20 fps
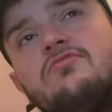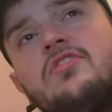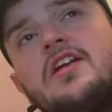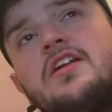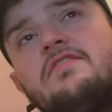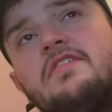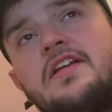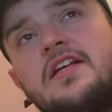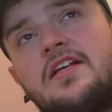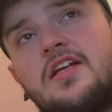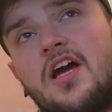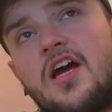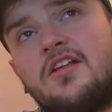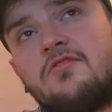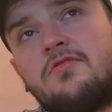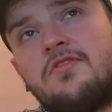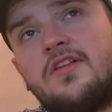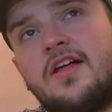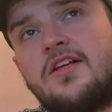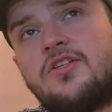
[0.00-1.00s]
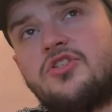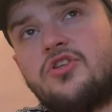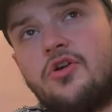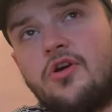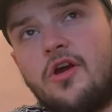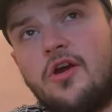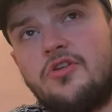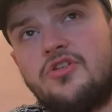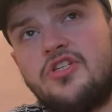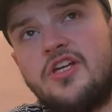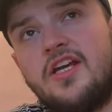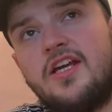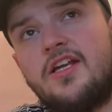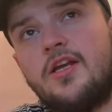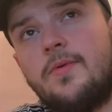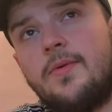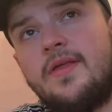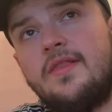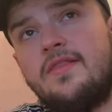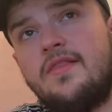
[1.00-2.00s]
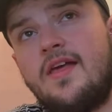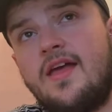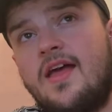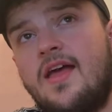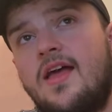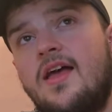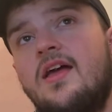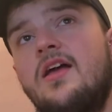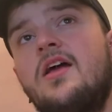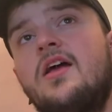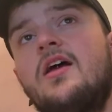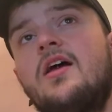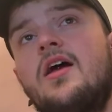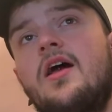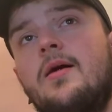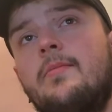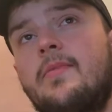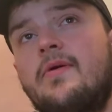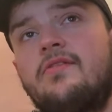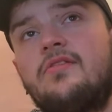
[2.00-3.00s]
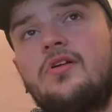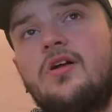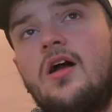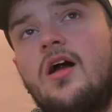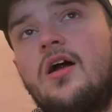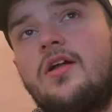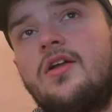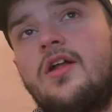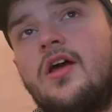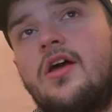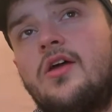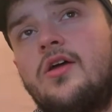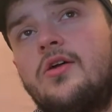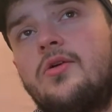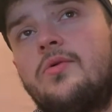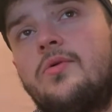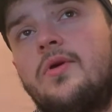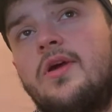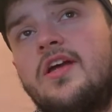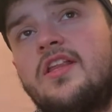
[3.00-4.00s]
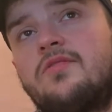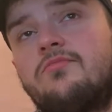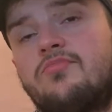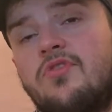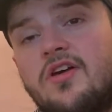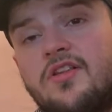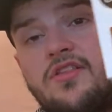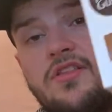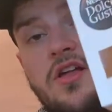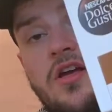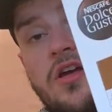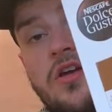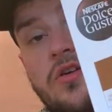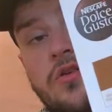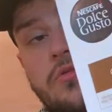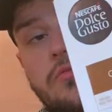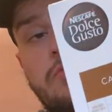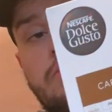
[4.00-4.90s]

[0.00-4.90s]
really, really nice ones like Choco Chino in there, Americano, Espresso.